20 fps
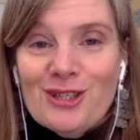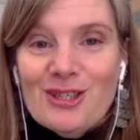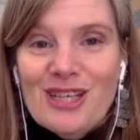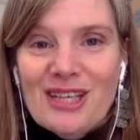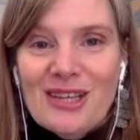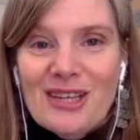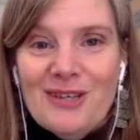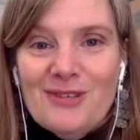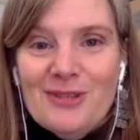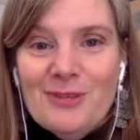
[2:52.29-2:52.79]

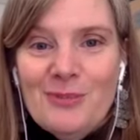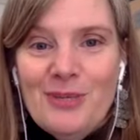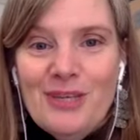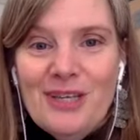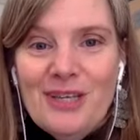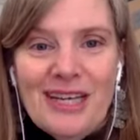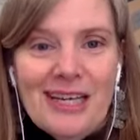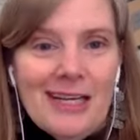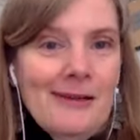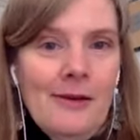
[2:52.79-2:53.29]
Like they just be
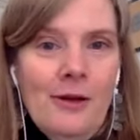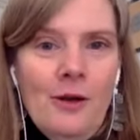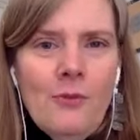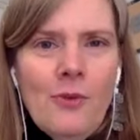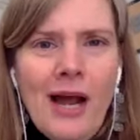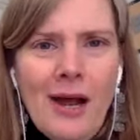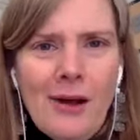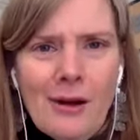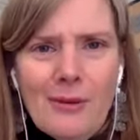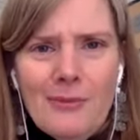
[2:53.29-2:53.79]
like,
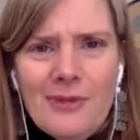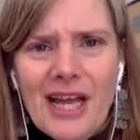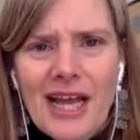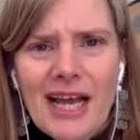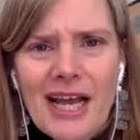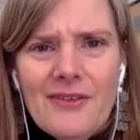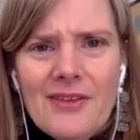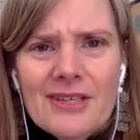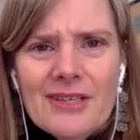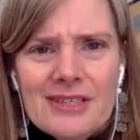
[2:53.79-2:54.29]
wow, I'm going to
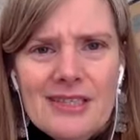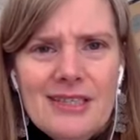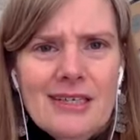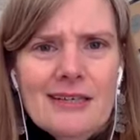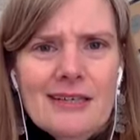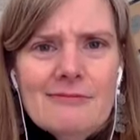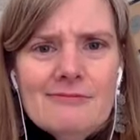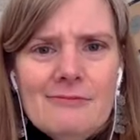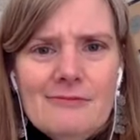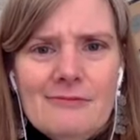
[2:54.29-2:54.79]
add this
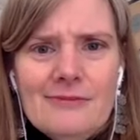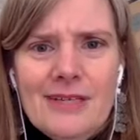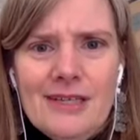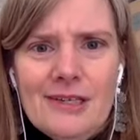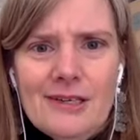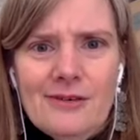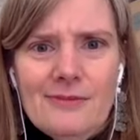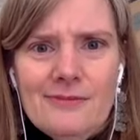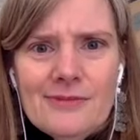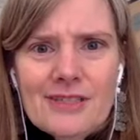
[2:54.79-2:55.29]
in, you
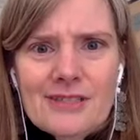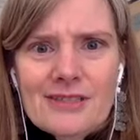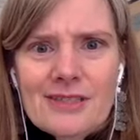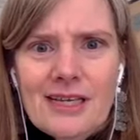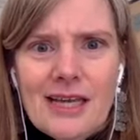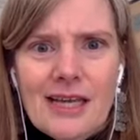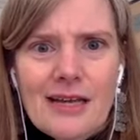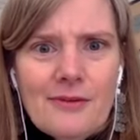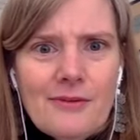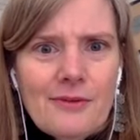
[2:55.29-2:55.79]
know, just
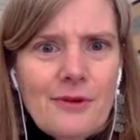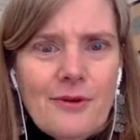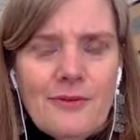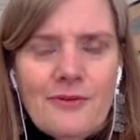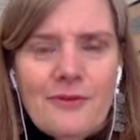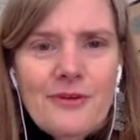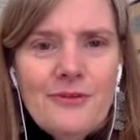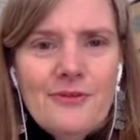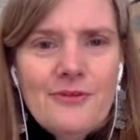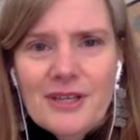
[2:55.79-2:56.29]
like, I don't know if
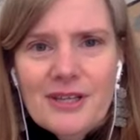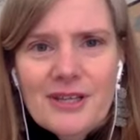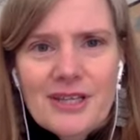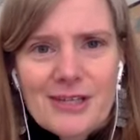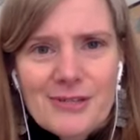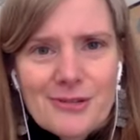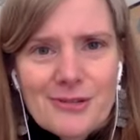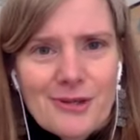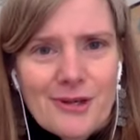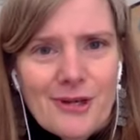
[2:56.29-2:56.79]
you've done
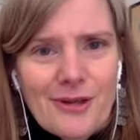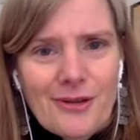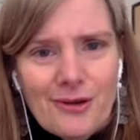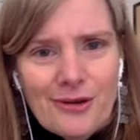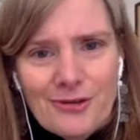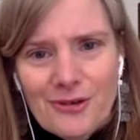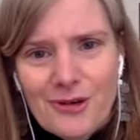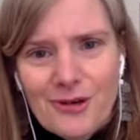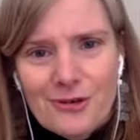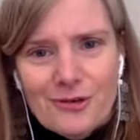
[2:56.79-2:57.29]
this or other
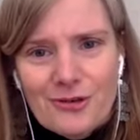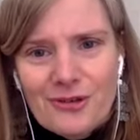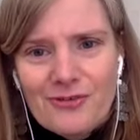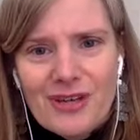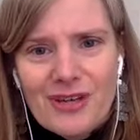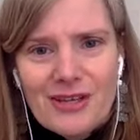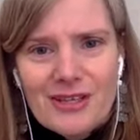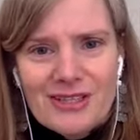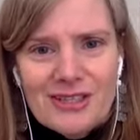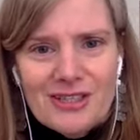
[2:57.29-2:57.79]
astrologers have
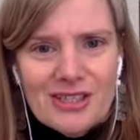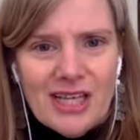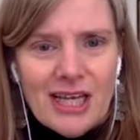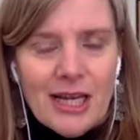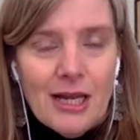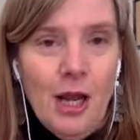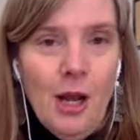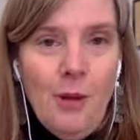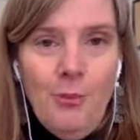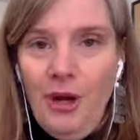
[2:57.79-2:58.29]
done this. Just like
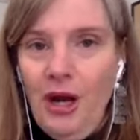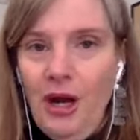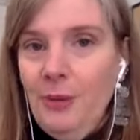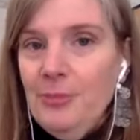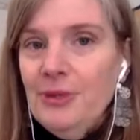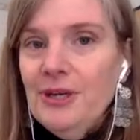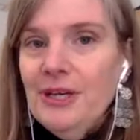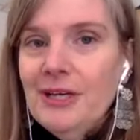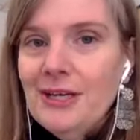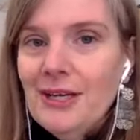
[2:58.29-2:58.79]
pop
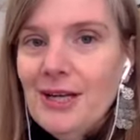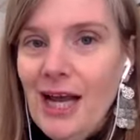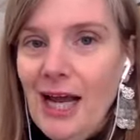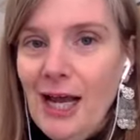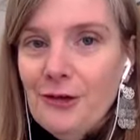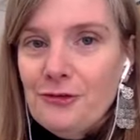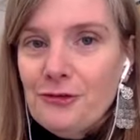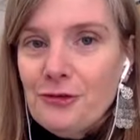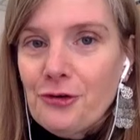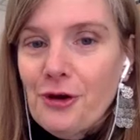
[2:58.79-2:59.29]
in an
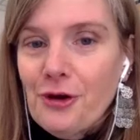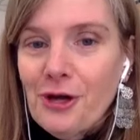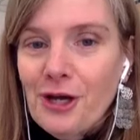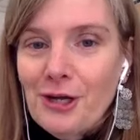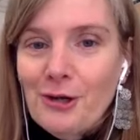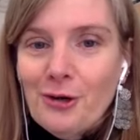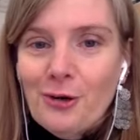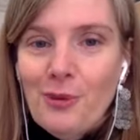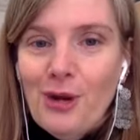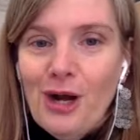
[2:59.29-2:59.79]
asteroid
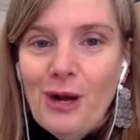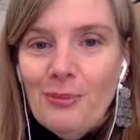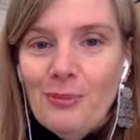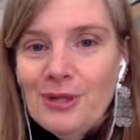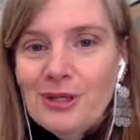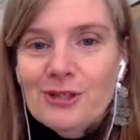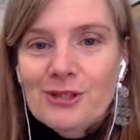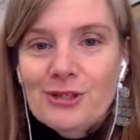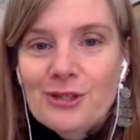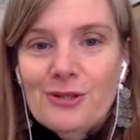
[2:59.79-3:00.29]
or pop in
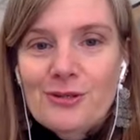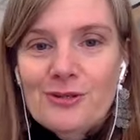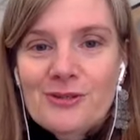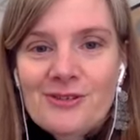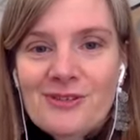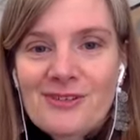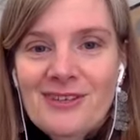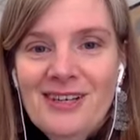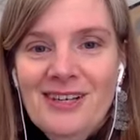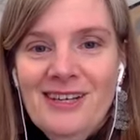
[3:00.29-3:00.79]
a
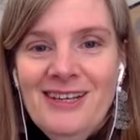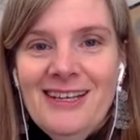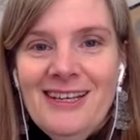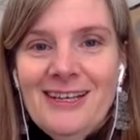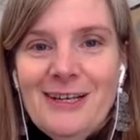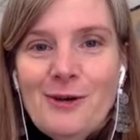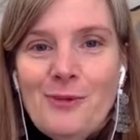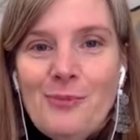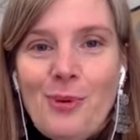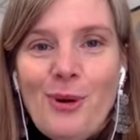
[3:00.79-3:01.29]
certain, you
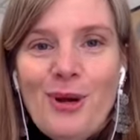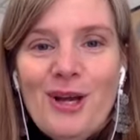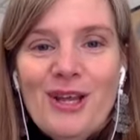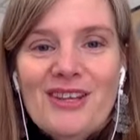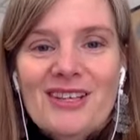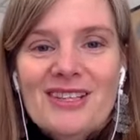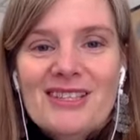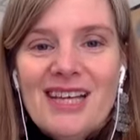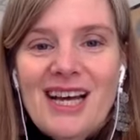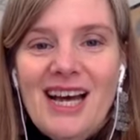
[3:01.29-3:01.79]
know, point in
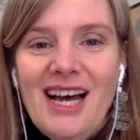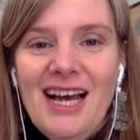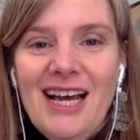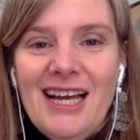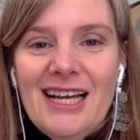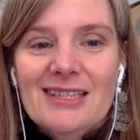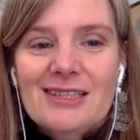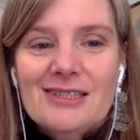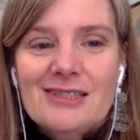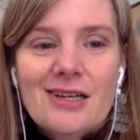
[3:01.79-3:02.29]
the sky
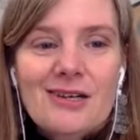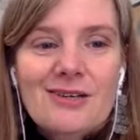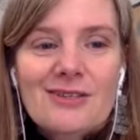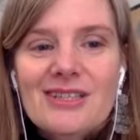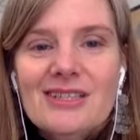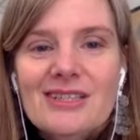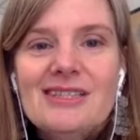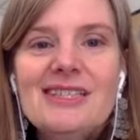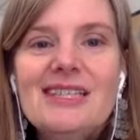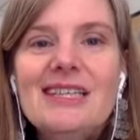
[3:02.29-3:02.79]
and start
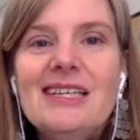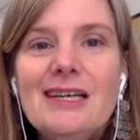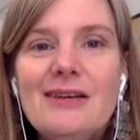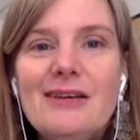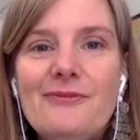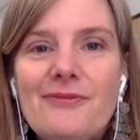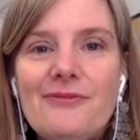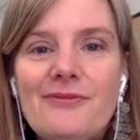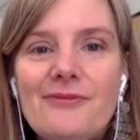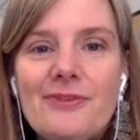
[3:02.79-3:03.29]
to see
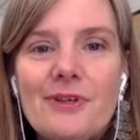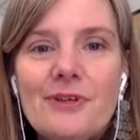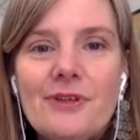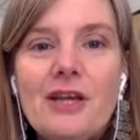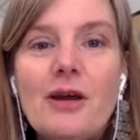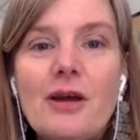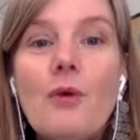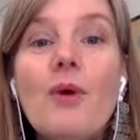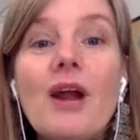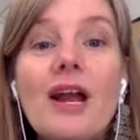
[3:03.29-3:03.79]
if the
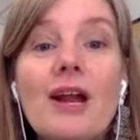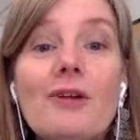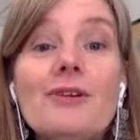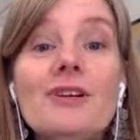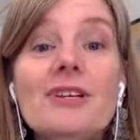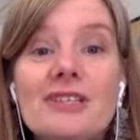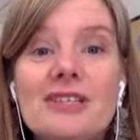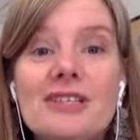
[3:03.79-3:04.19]
awareness in the